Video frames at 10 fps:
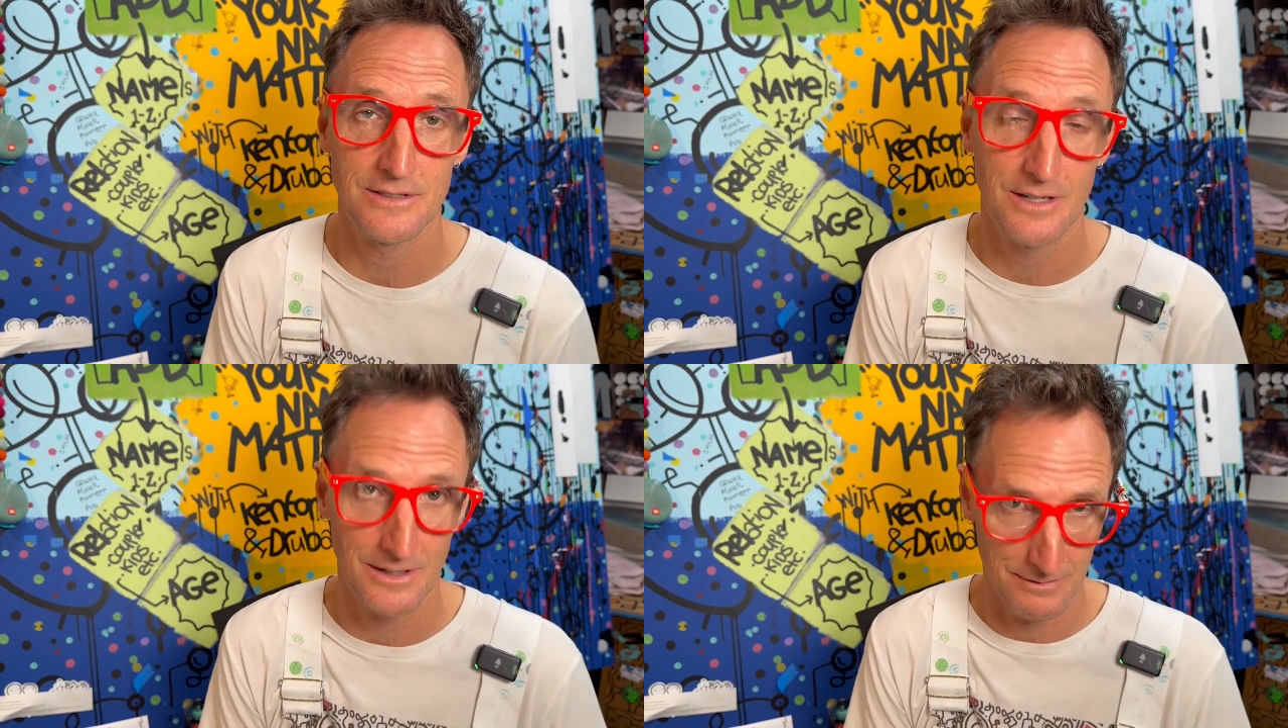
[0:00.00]

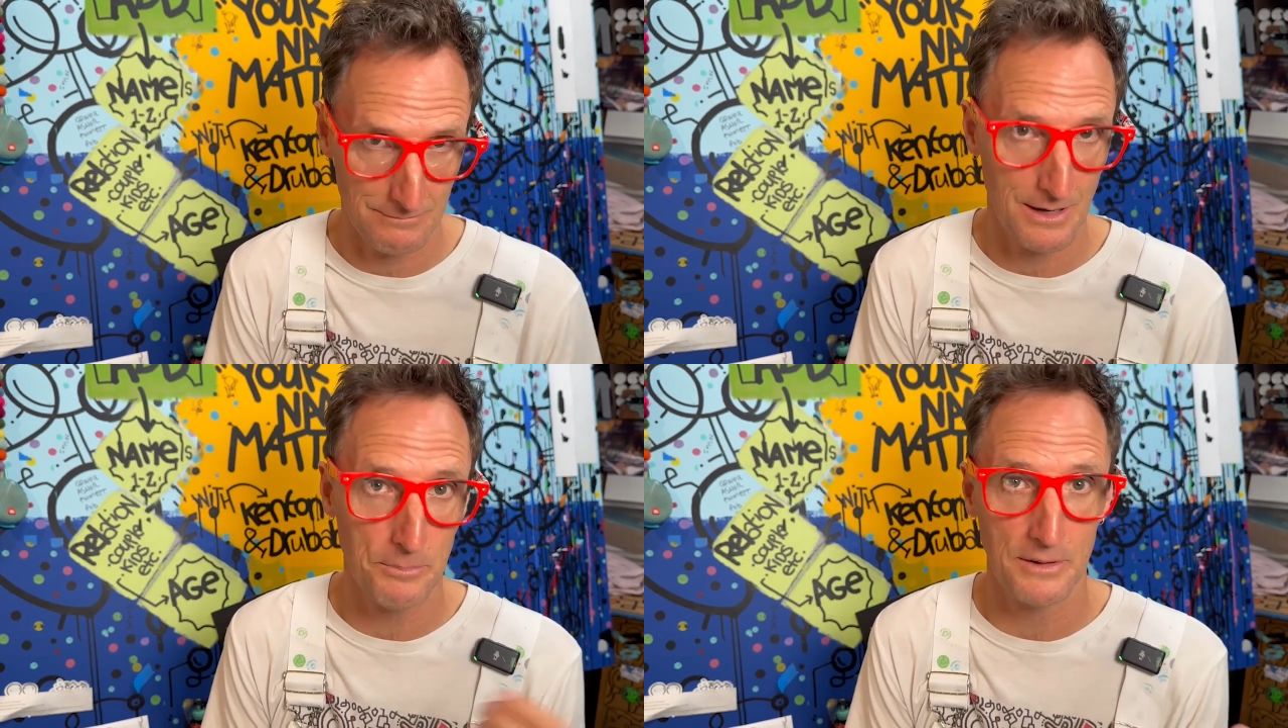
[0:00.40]
to
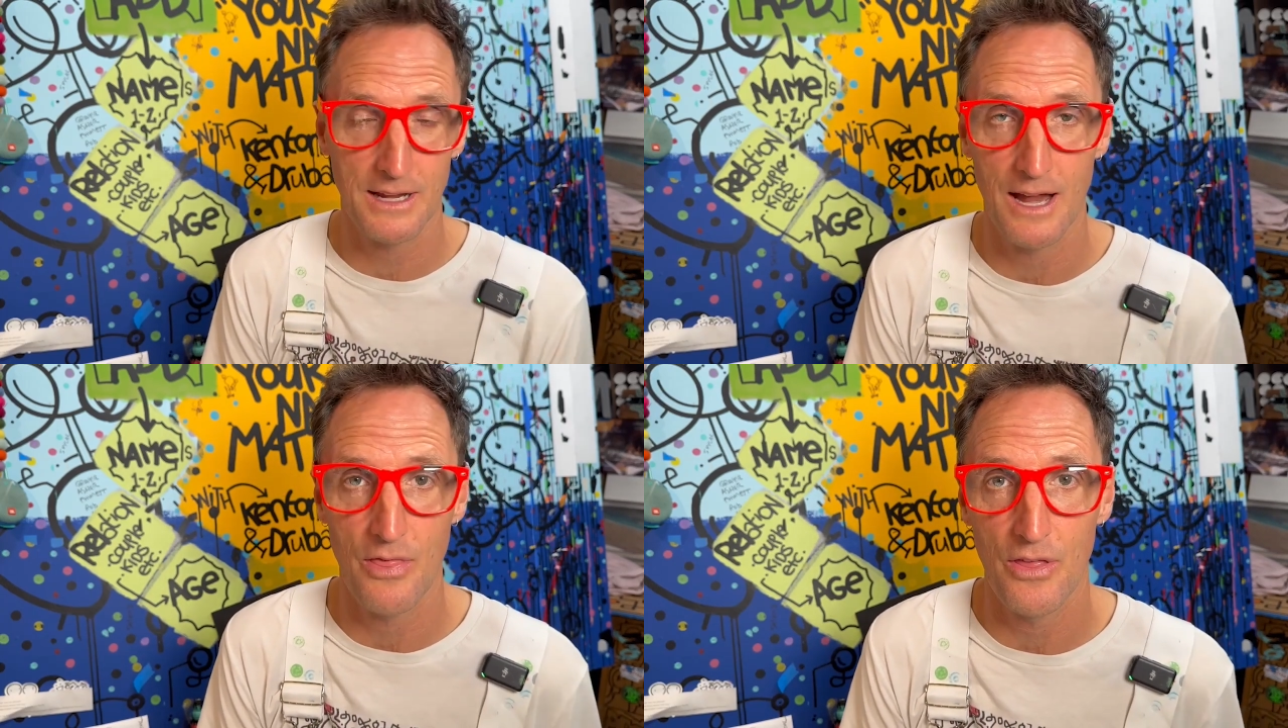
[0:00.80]

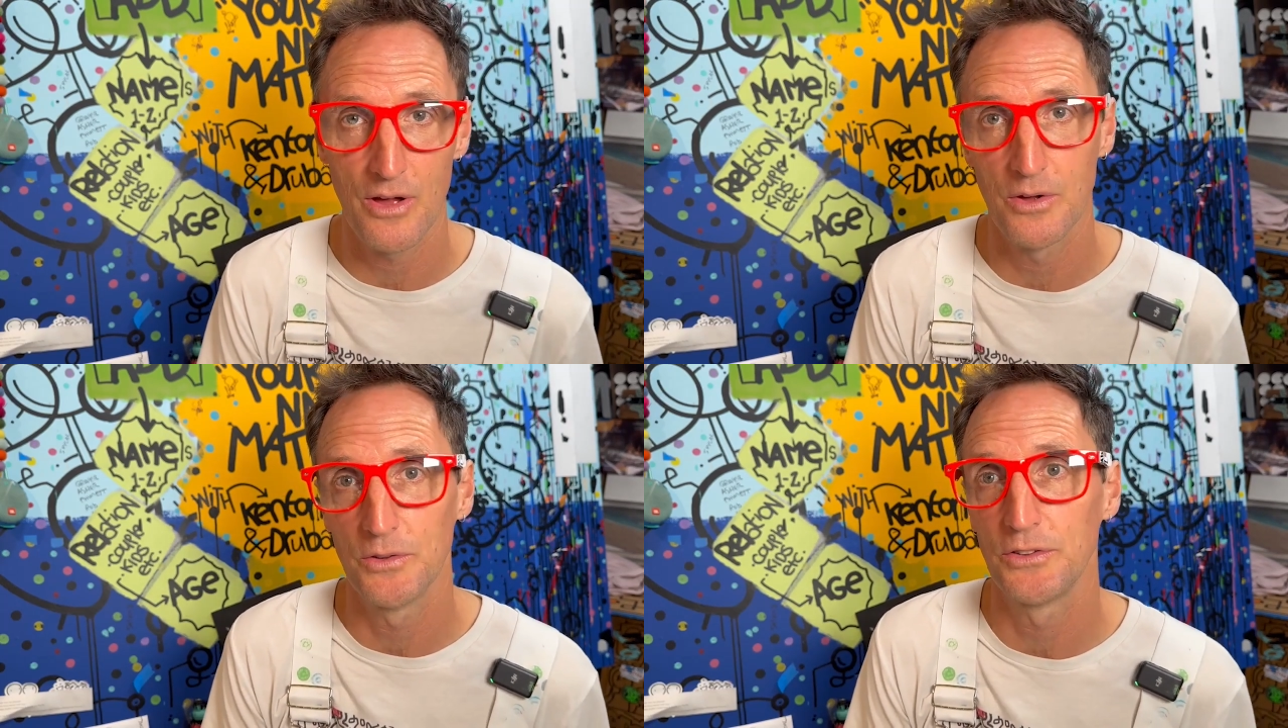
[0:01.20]
replicate
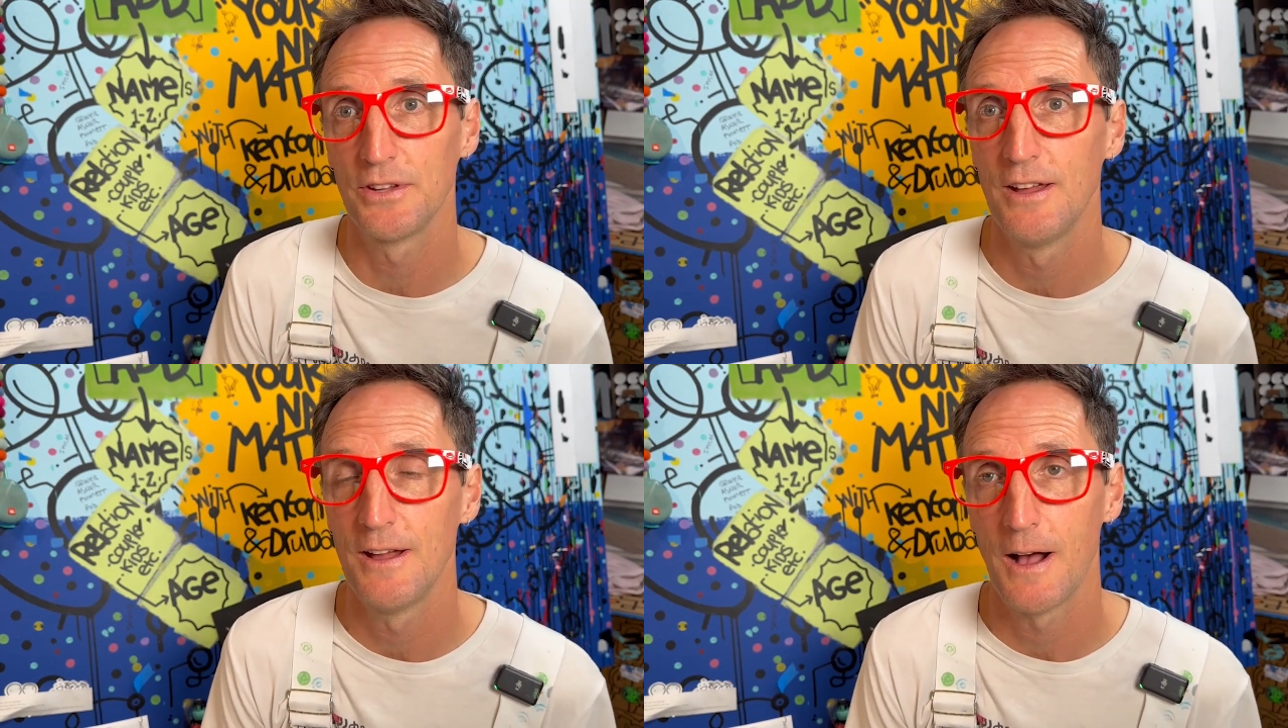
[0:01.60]

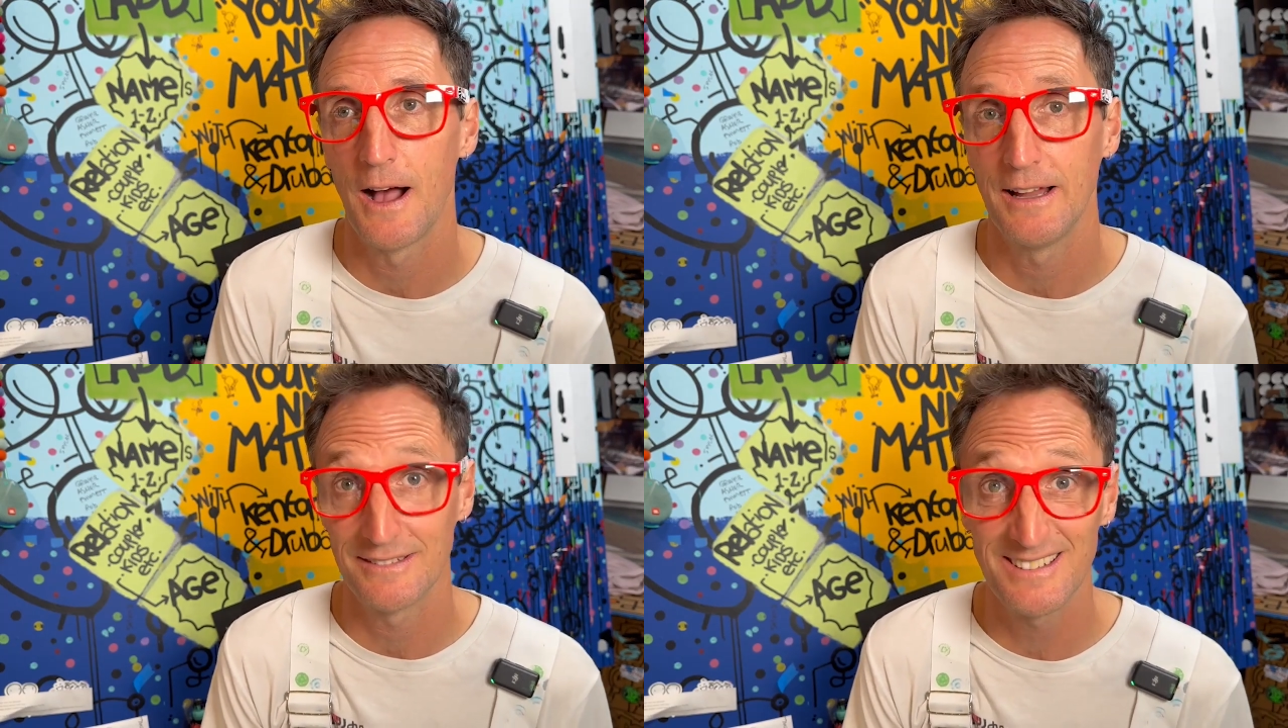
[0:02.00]
those
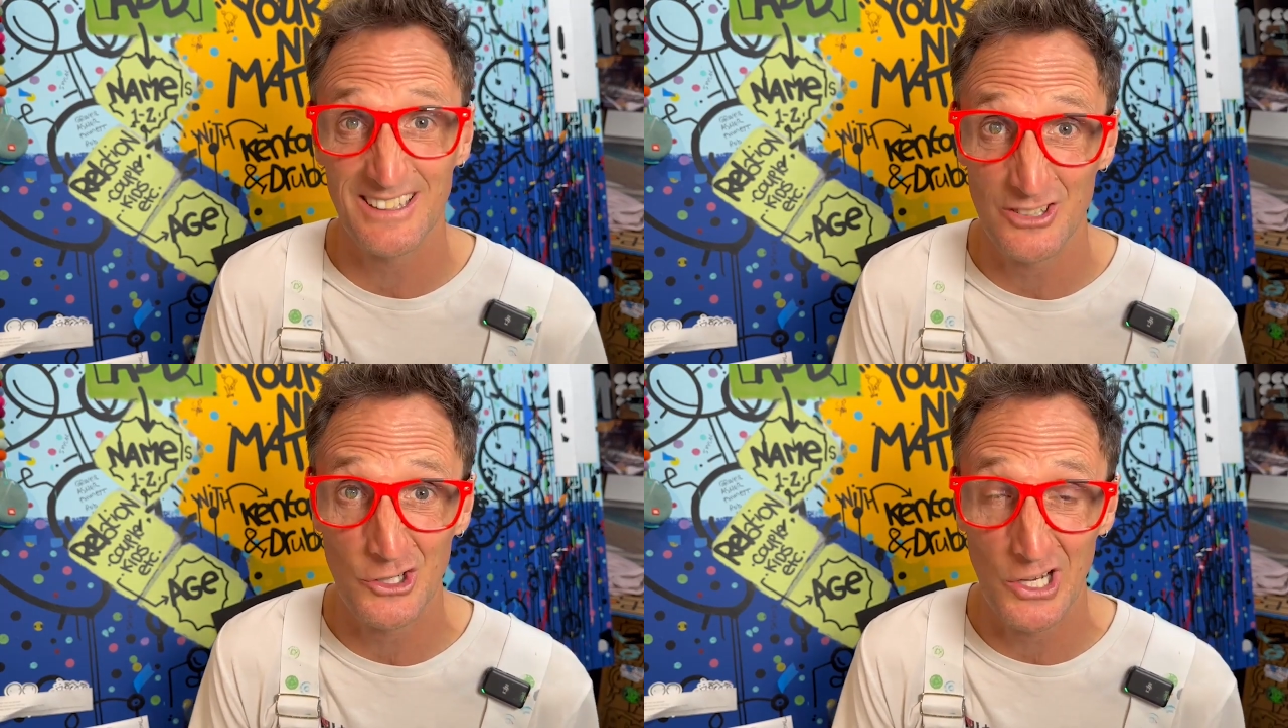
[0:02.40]
uh, in
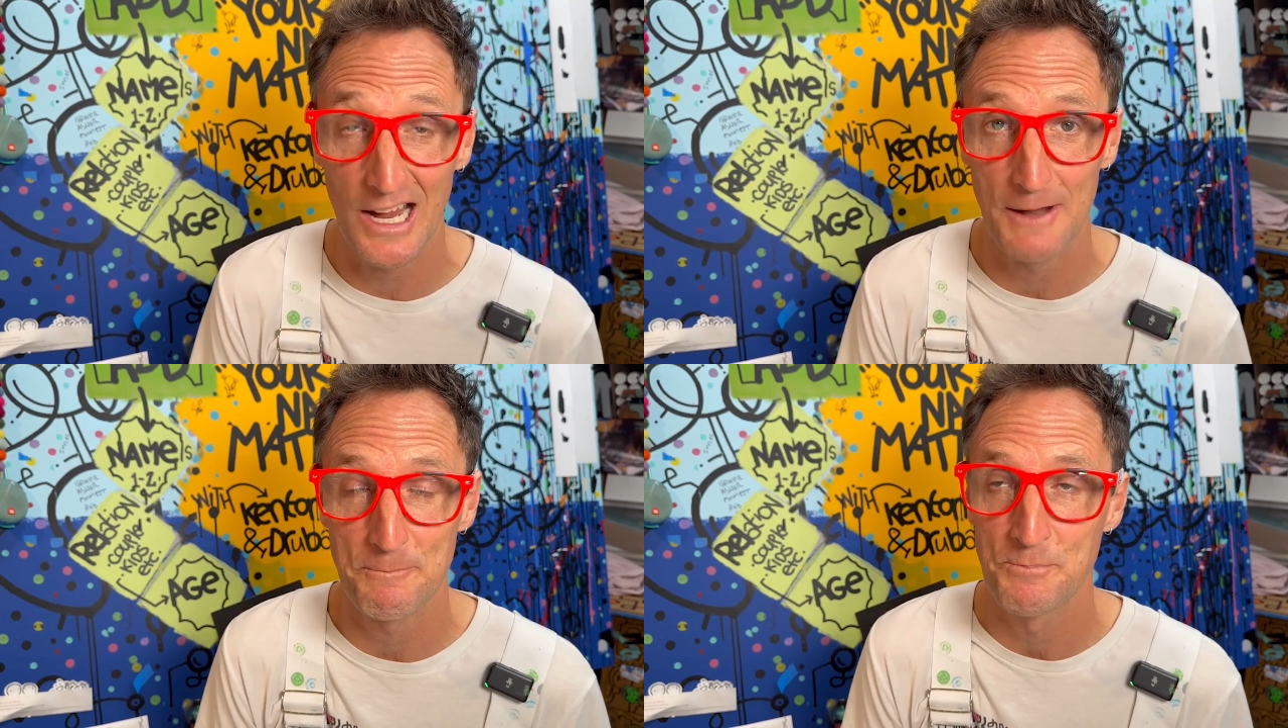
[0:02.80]
sixth
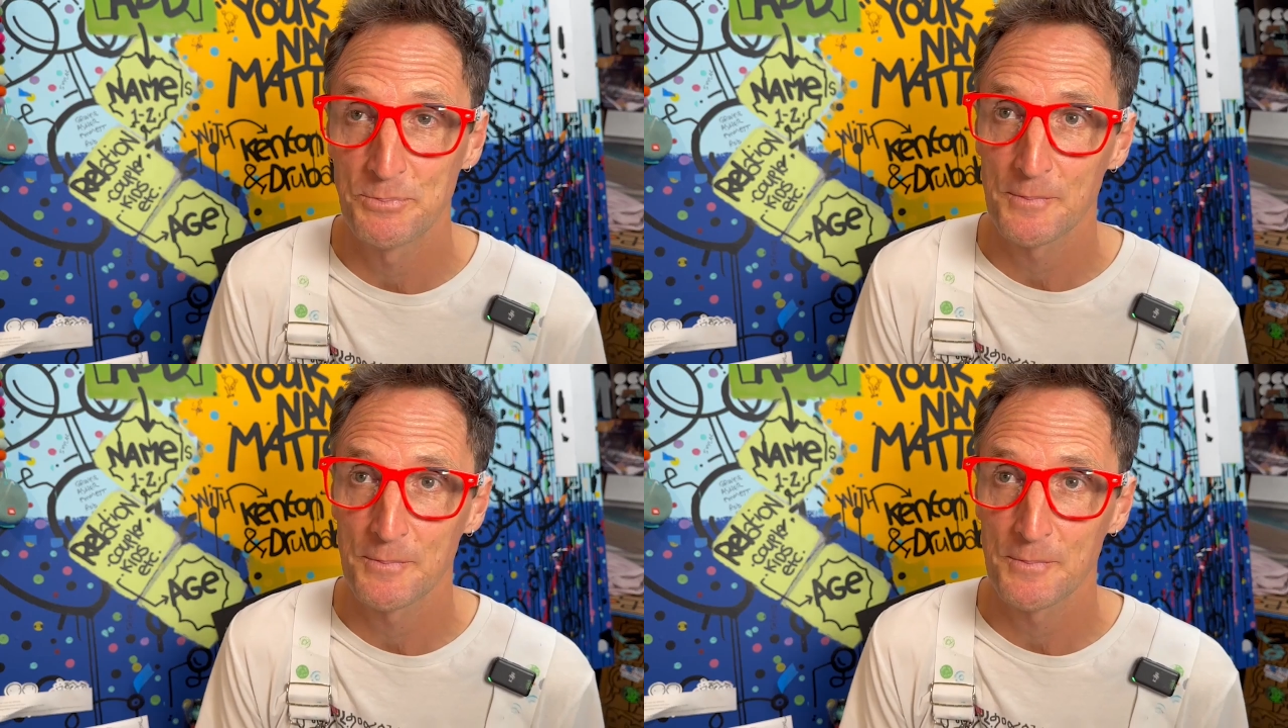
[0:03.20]
grade,